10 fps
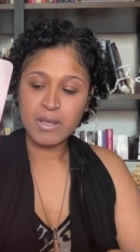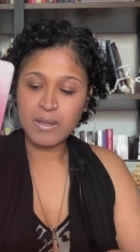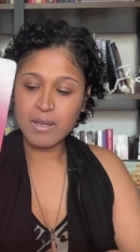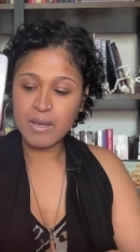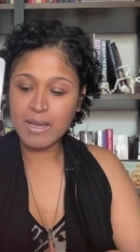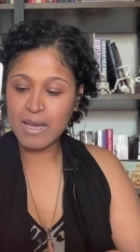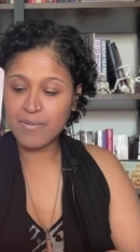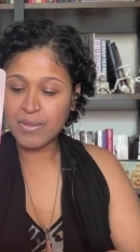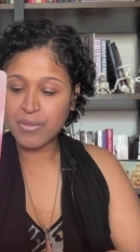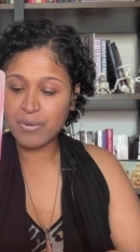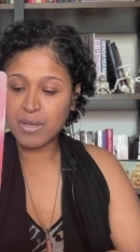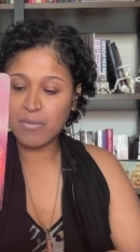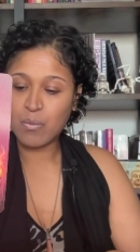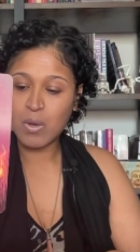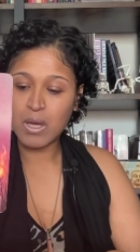And then I have the Three of
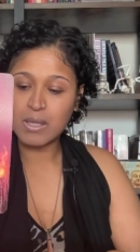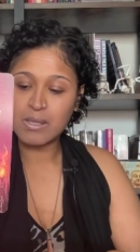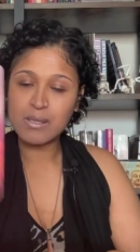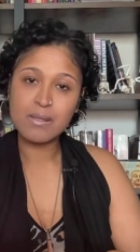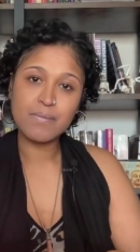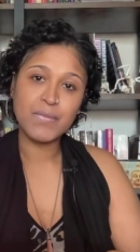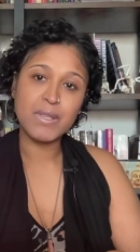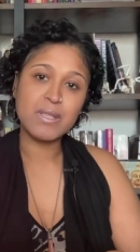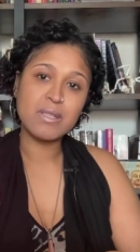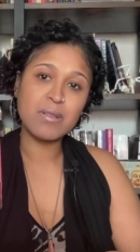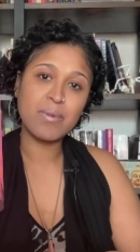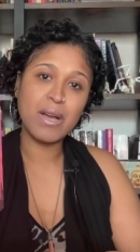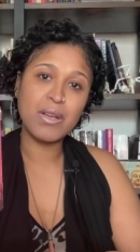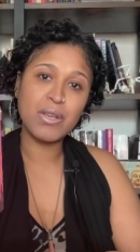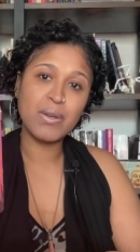Wands. This is
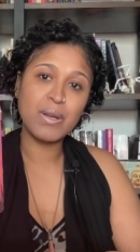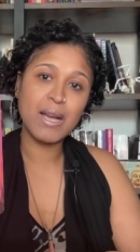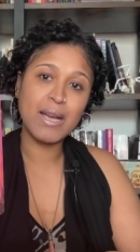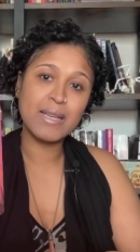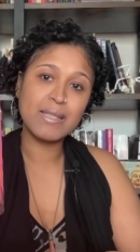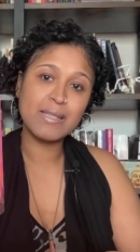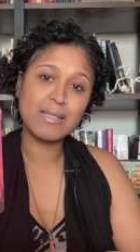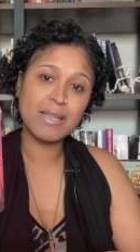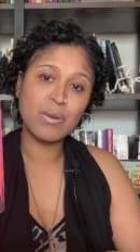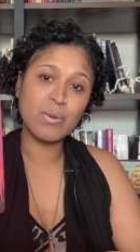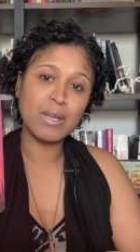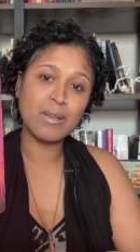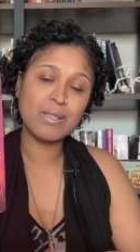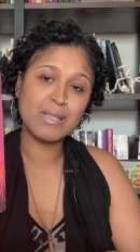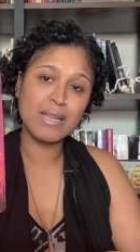about you guys seeing what
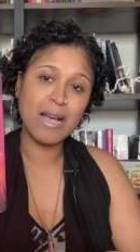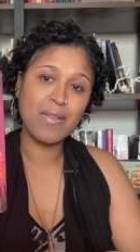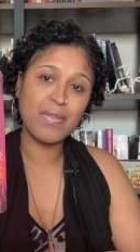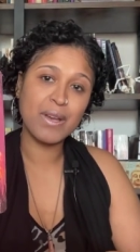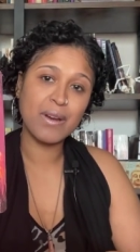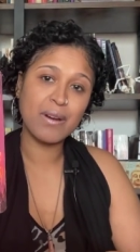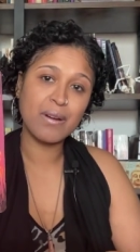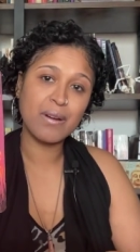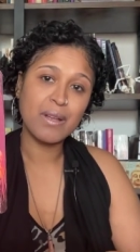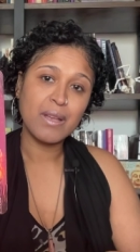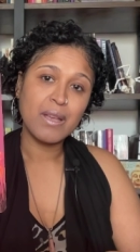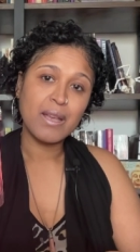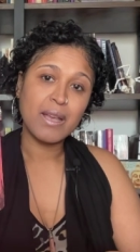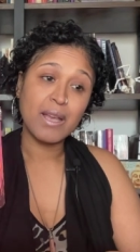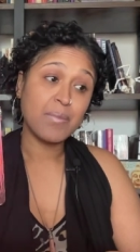else is out there.
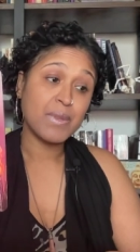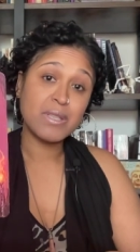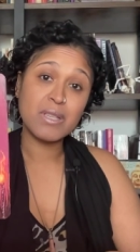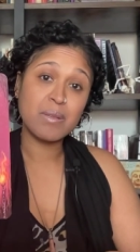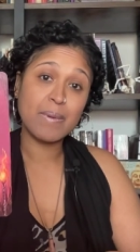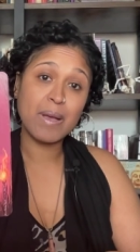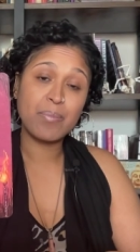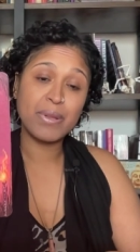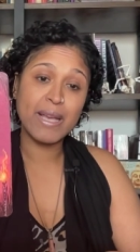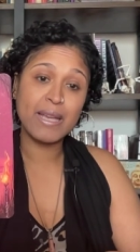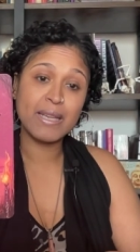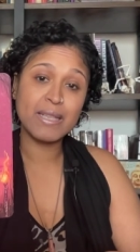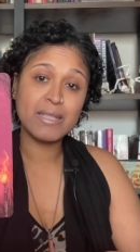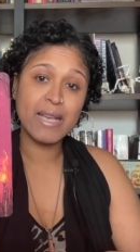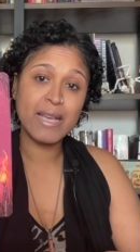Um, this is about planning
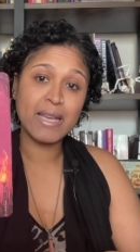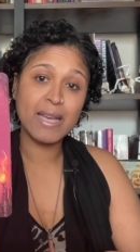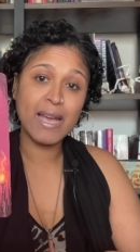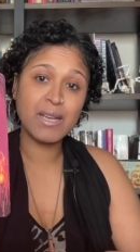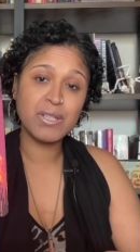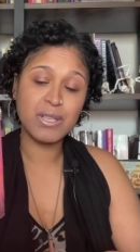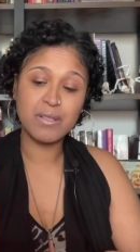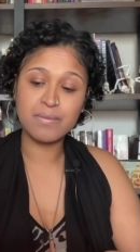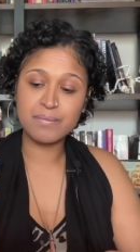and taking action.